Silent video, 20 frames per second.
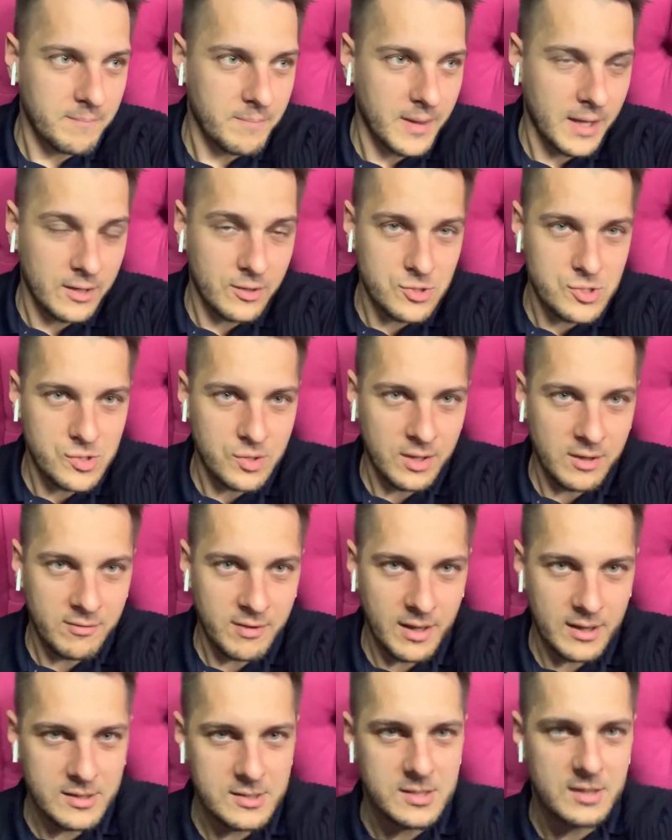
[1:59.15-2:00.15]
industry
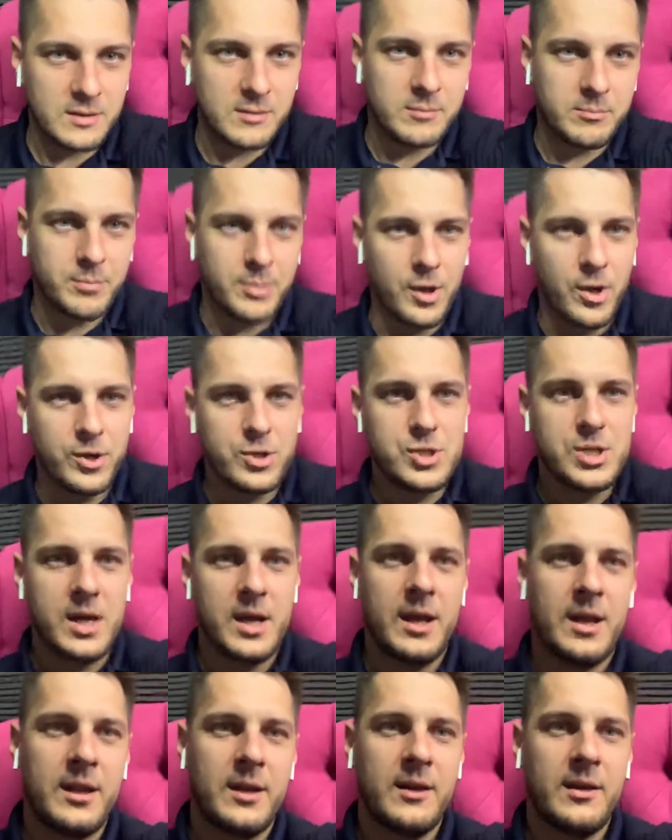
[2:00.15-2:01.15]
events in
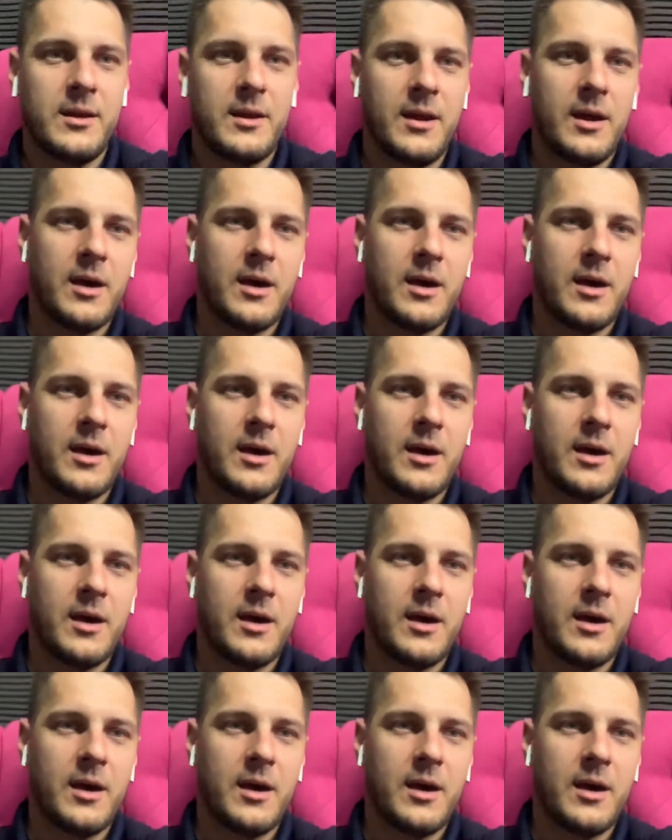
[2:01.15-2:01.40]
blockchain,